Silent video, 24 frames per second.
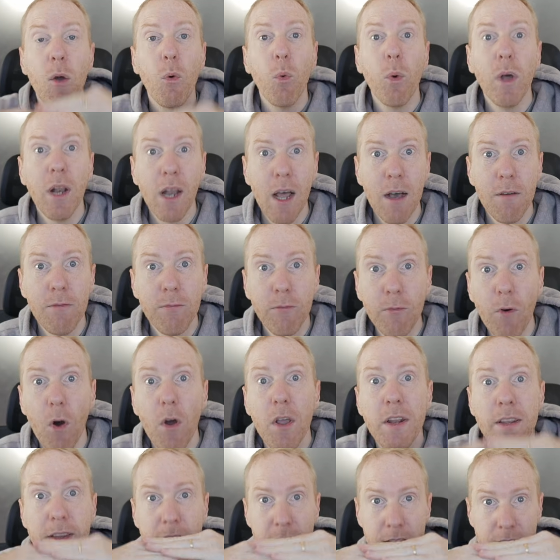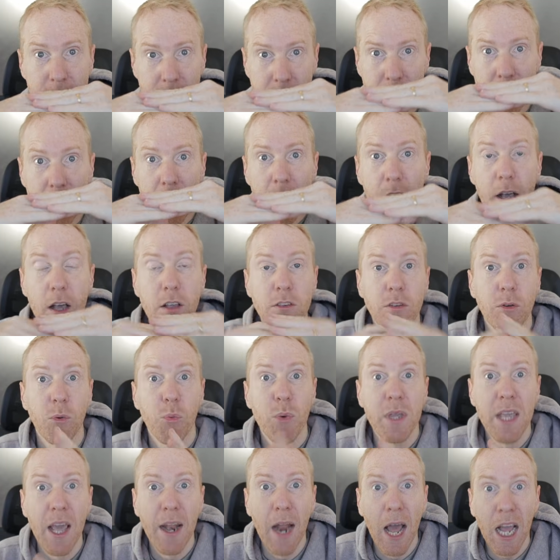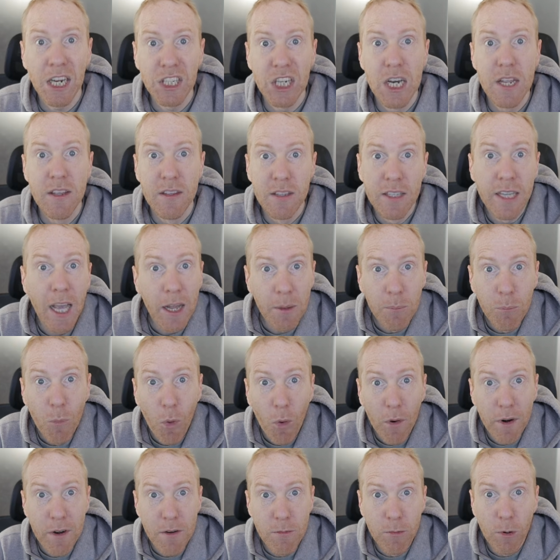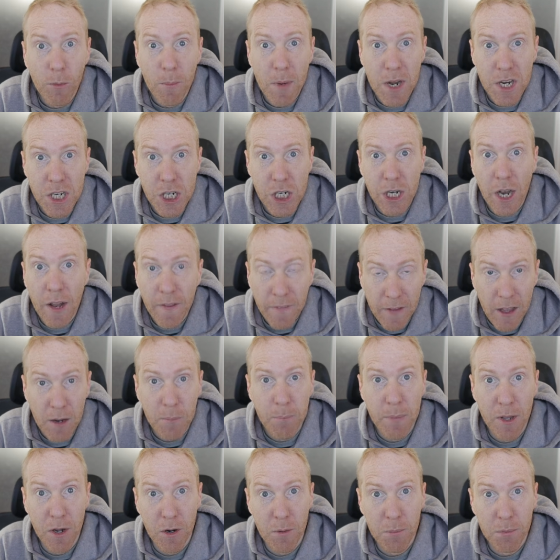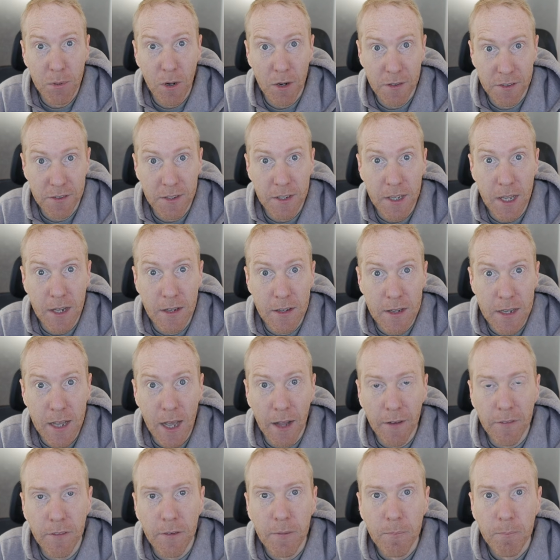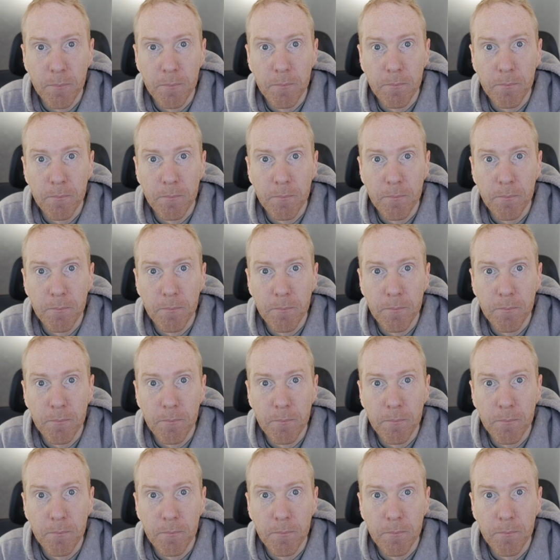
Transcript: we'll avoid this, so we can actually get more information and get better processing in the end.